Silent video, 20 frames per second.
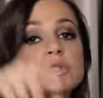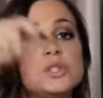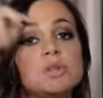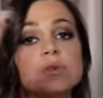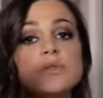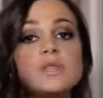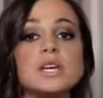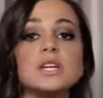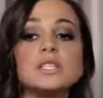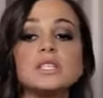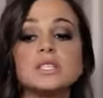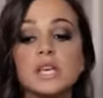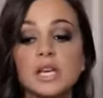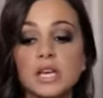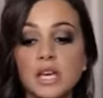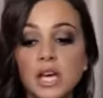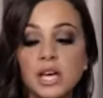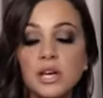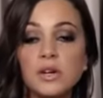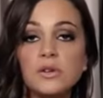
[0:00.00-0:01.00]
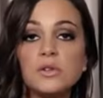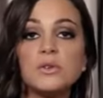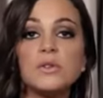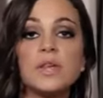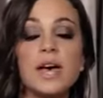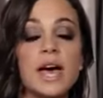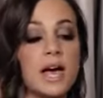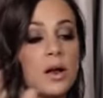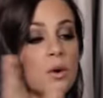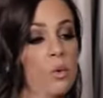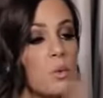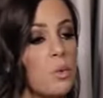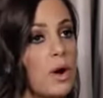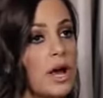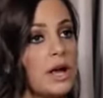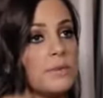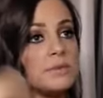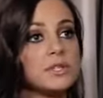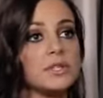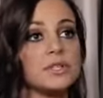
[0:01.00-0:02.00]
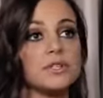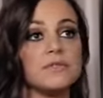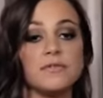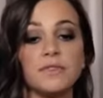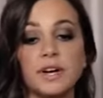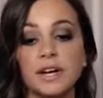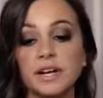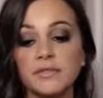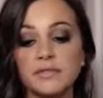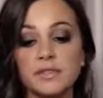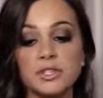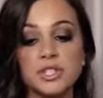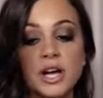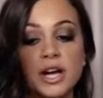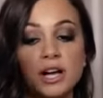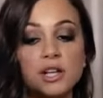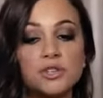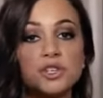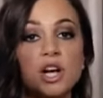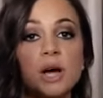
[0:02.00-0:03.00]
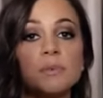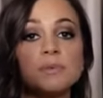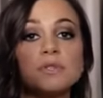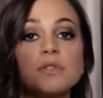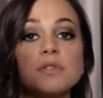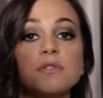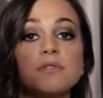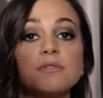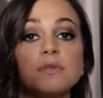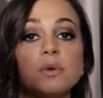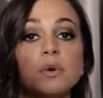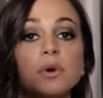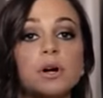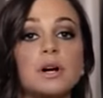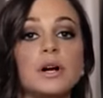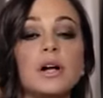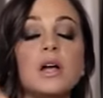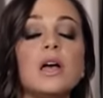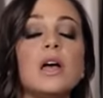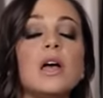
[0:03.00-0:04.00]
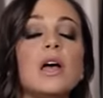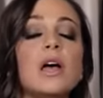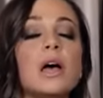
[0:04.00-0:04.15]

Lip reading: you do this? Can you do that? Wipes her fucking vagina, drops it on the floor.